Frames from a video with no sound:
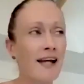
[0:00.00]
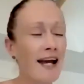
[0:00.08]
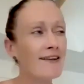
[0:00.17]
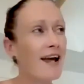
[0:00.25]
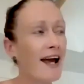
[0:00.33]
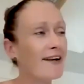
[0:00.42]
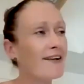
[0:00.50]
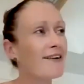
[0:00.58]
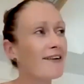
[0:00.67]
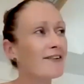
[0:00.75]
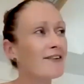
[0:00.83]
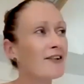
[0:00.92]
and and
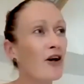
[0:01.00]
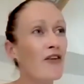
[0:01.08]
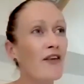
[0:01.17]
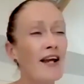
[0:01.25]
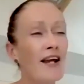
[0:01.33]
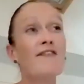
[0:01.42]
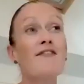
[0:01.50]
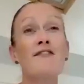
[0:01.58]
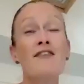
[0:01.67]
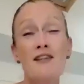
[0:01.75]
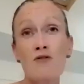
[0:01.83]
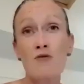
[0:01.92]
you know, and
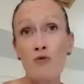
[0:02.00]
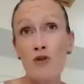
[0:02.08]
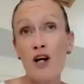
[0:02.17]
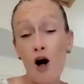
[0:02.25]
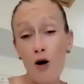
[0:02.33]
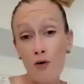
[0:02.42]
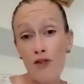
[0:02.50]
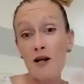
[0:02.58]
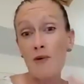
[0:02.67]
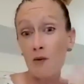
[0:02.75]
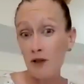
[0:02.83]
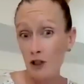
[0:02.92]
the the whole thing
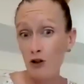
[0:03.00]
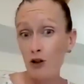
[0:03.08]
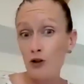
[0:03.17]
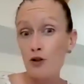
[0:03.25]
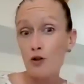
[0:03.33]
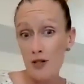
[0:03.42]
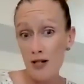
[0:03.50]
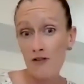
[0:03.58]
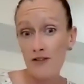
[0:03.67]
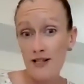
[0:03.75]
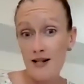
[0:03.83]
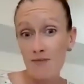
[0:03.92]
about when you lose yourself
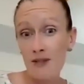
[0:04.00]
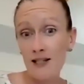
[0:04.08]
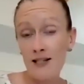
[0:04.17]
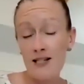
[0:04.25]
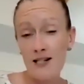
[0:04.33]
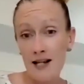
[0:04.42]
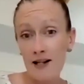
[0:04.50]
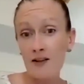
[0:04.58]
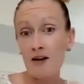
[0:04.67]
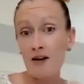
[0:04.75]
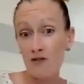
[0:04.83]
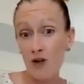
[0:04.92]
in something is like that
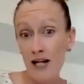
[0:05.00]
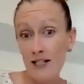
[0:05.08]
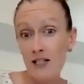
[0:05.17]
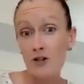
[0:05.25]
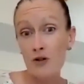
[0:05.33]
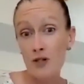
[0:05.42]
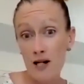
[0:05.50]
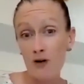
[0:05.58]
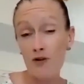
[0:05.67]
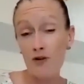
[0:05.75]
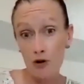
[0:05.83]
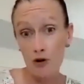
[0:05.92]
and finding
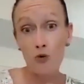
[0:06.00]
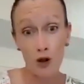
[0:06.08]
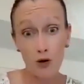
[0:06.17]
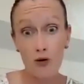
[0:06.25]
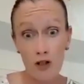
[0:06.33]
yourself through what you're